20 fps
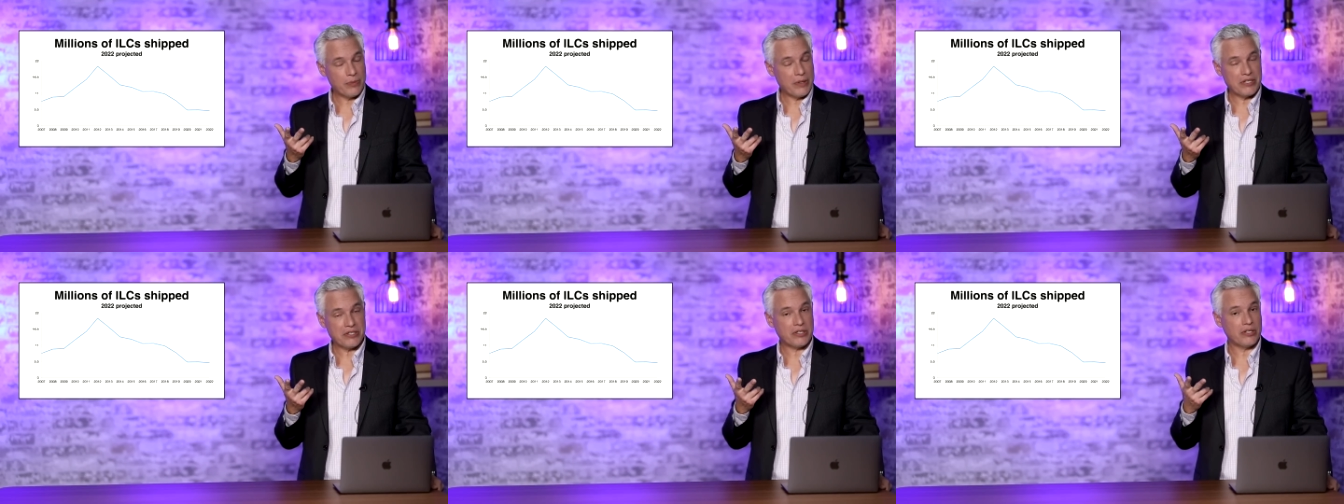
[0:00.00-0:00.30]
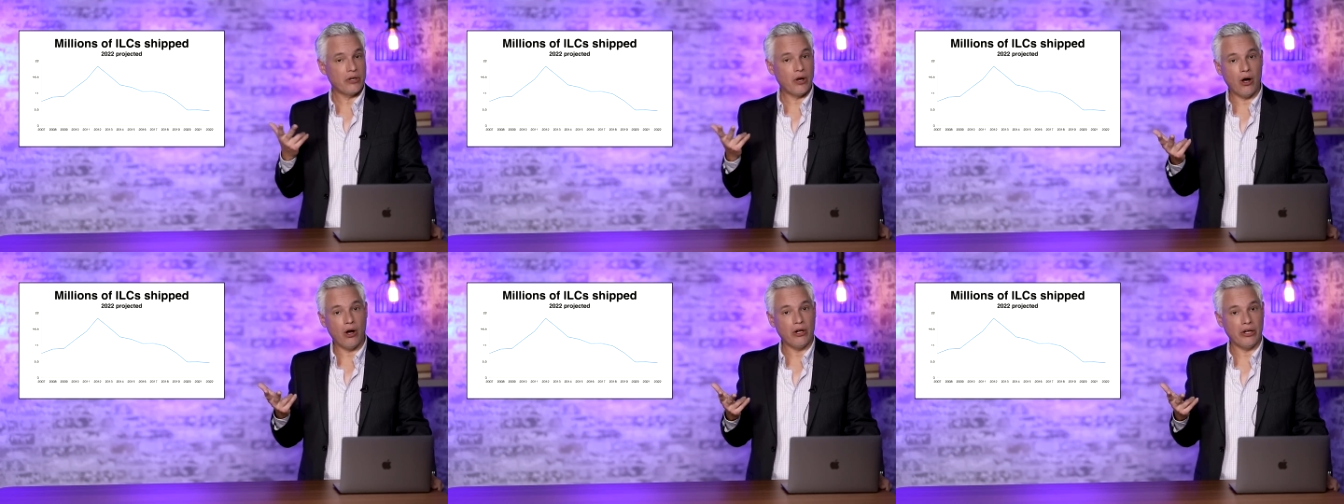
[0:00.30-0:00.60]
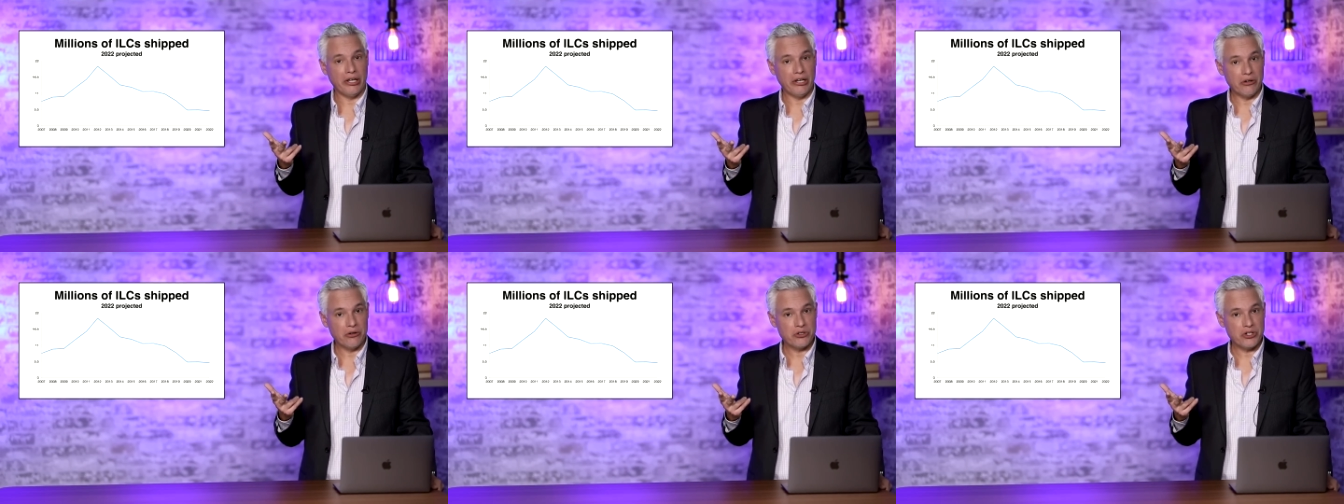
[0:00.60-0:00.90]
basically all
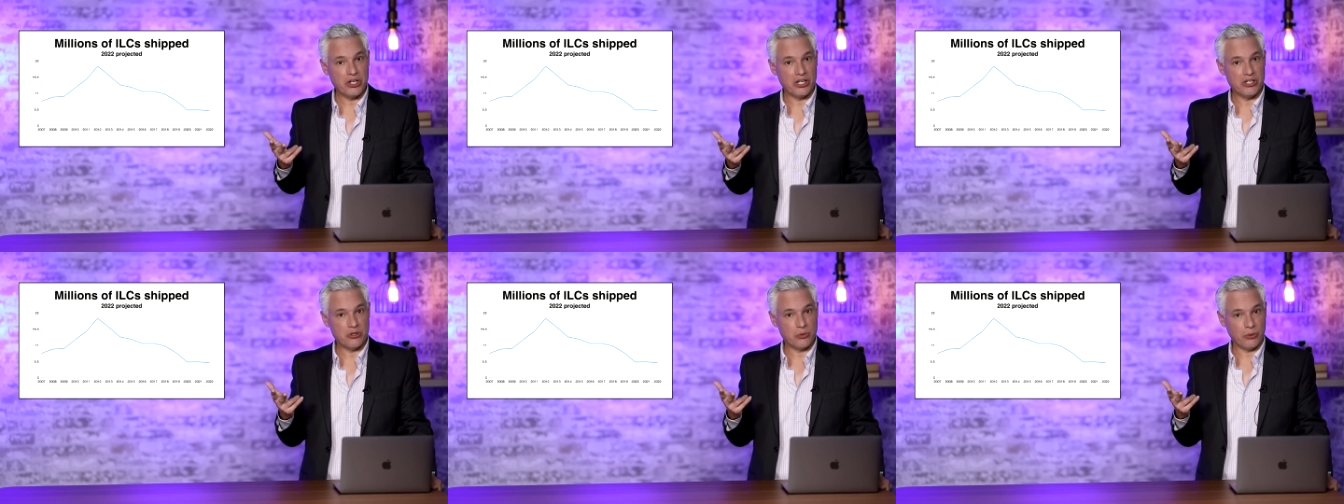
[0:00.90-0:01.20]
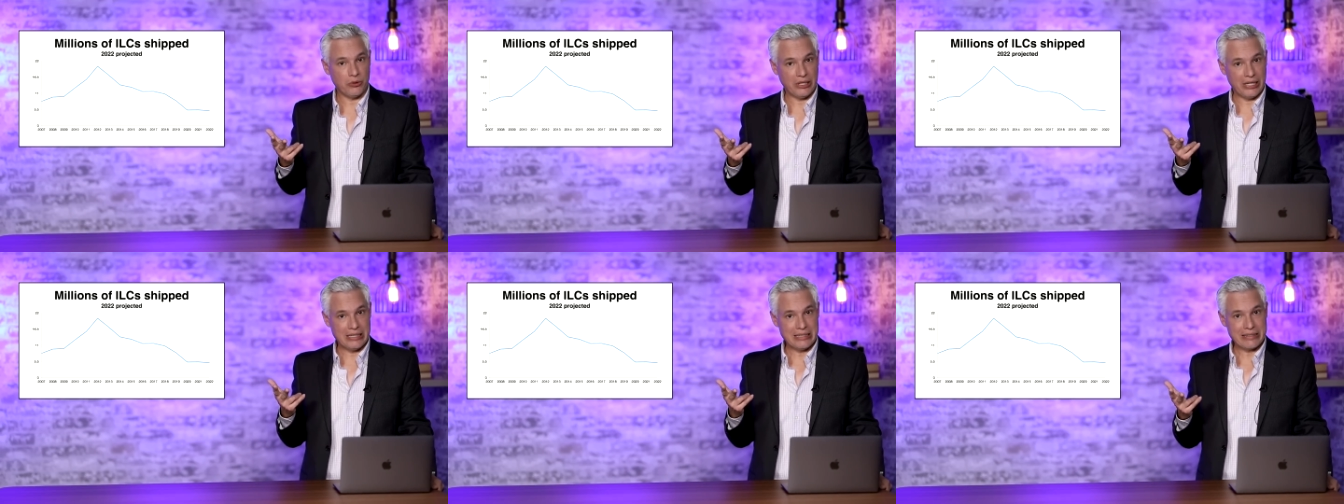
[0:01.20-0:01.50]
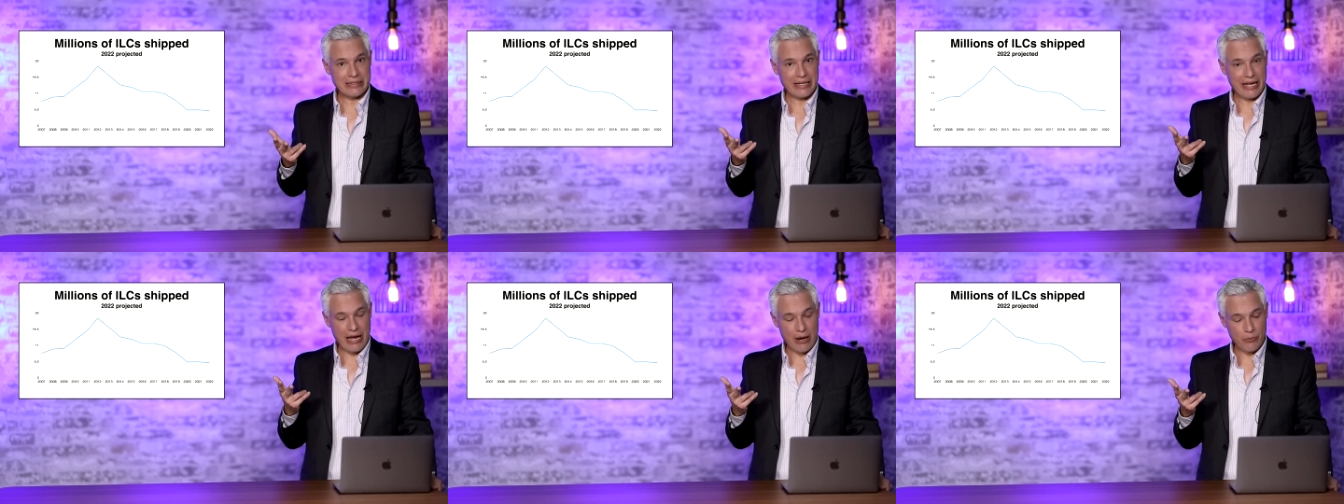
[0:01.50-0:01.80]
interchangeable lens
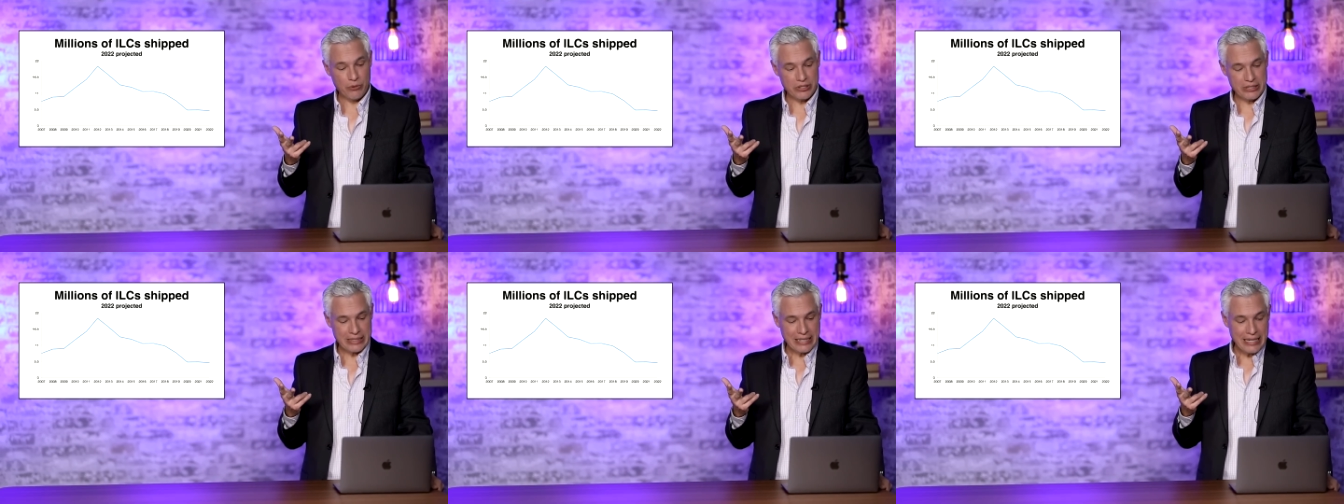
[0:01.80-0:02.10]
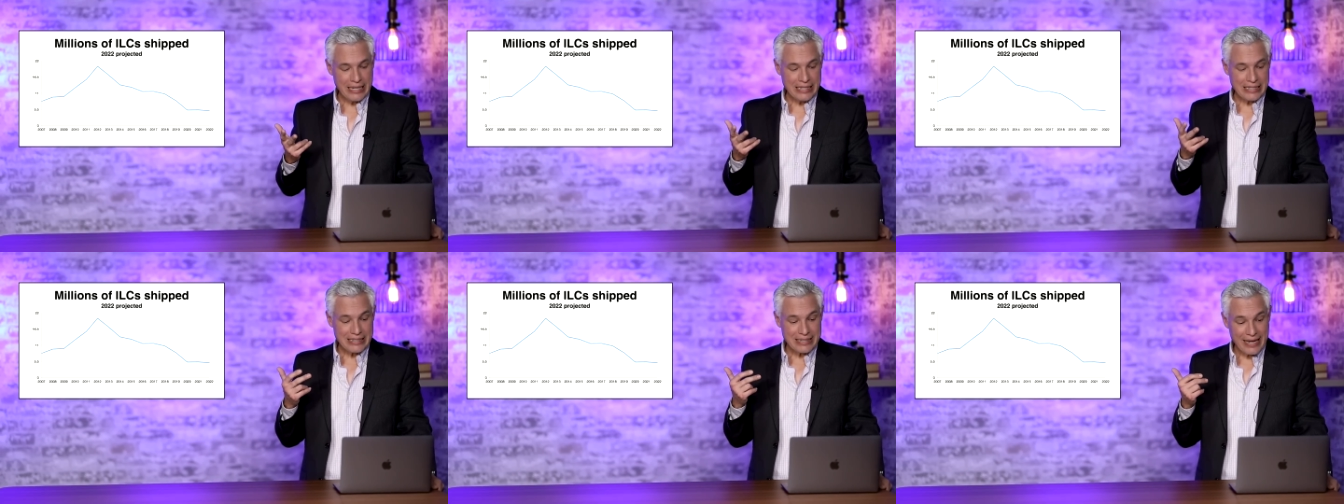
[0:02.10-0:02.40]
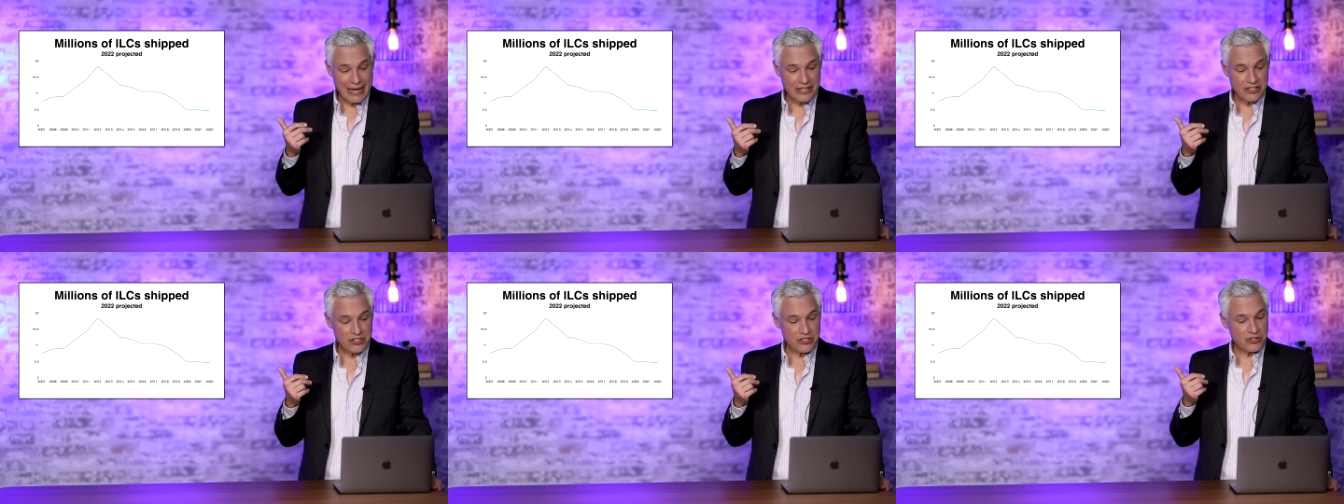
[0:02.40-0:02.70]
cameras,
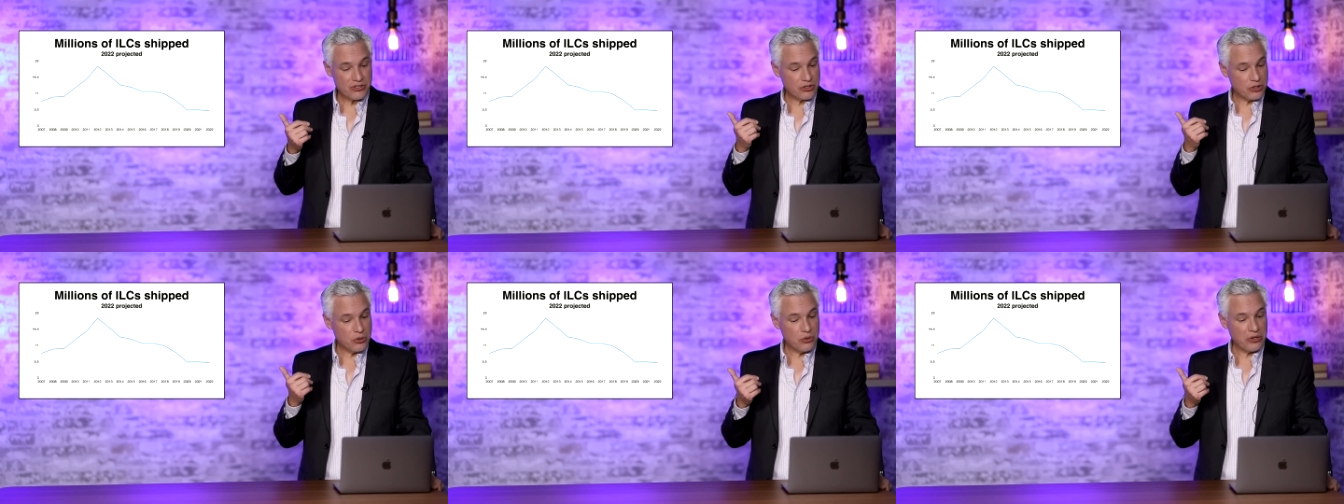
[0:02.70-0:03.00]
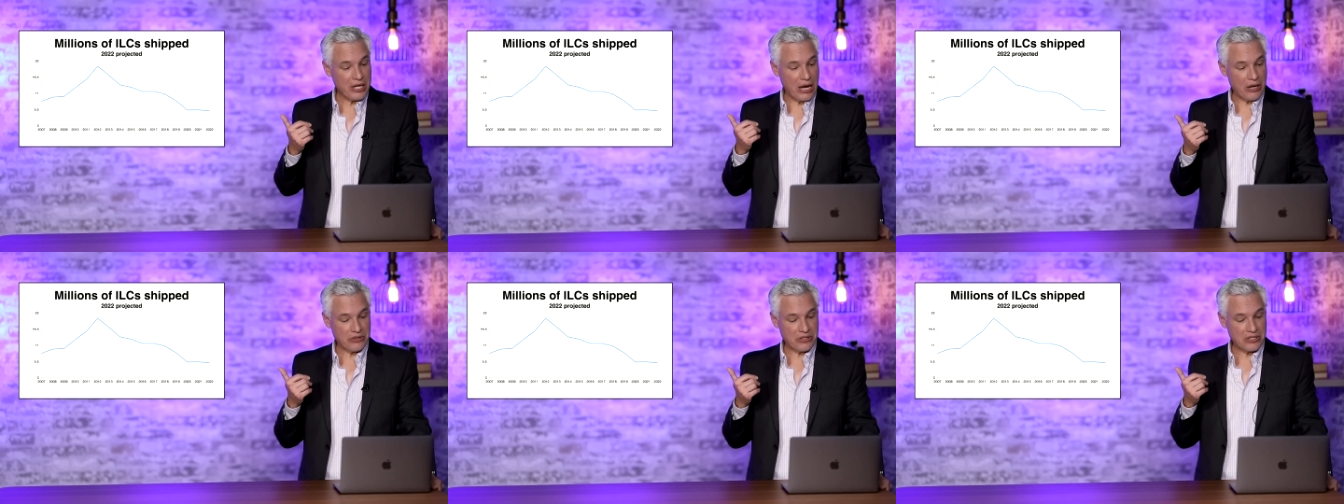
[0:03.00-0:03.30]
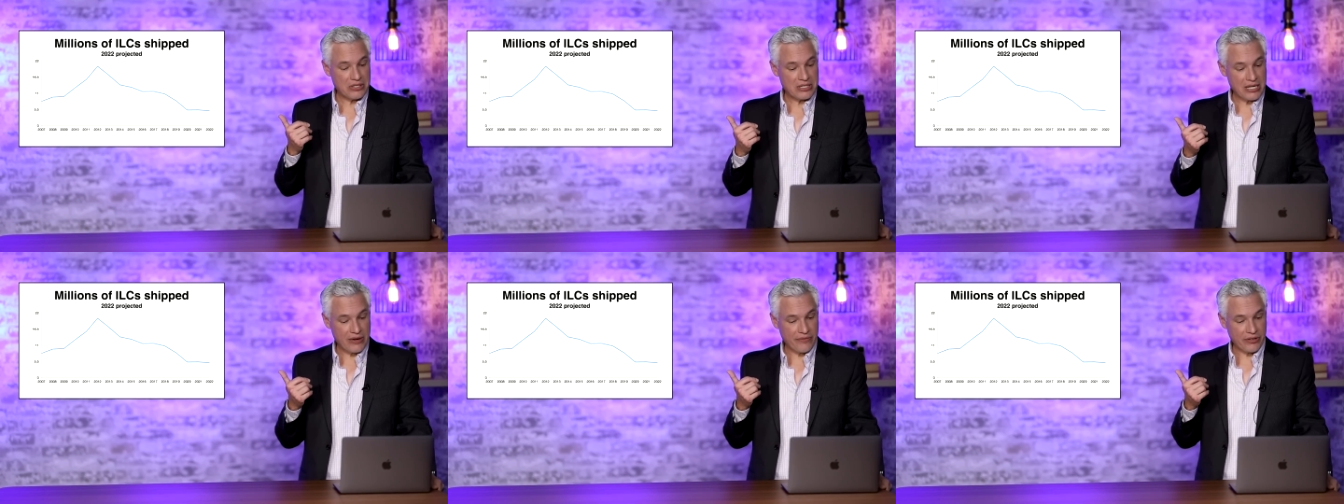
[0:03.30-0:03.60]
since
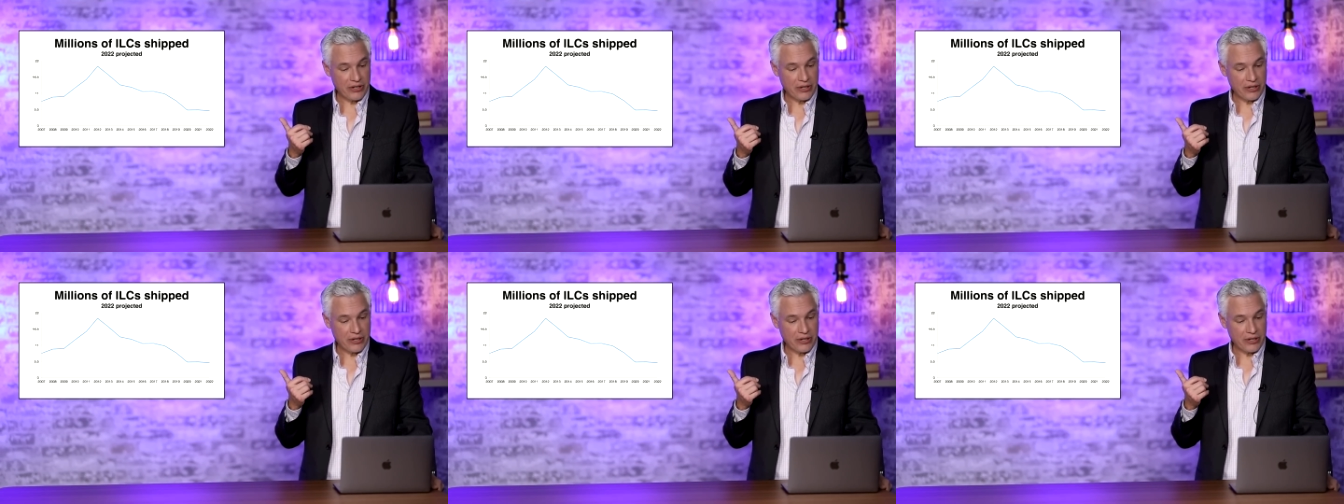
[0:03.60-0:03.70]
2007.